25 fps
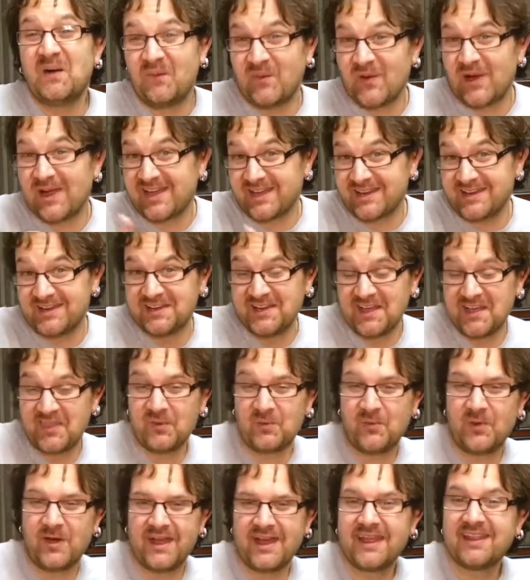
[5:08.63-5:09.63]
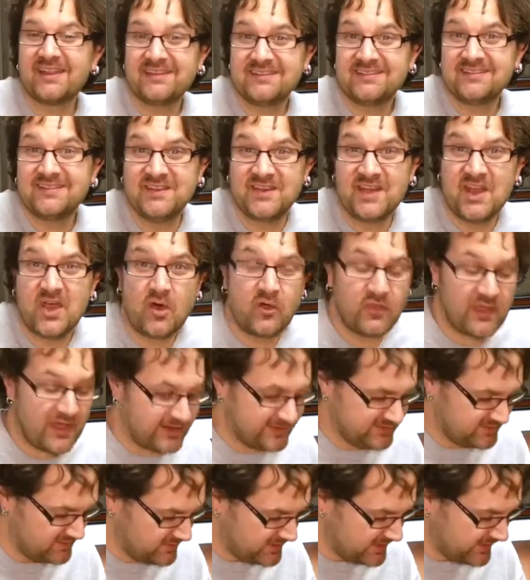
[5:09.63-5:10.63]
work on another one. At least you know
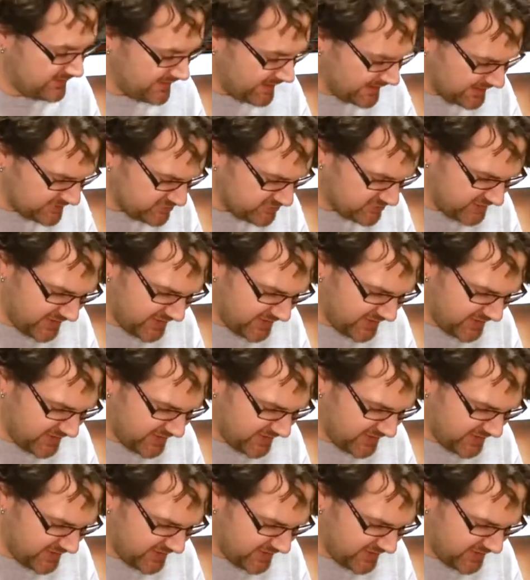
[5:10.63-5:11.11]
that, okay, that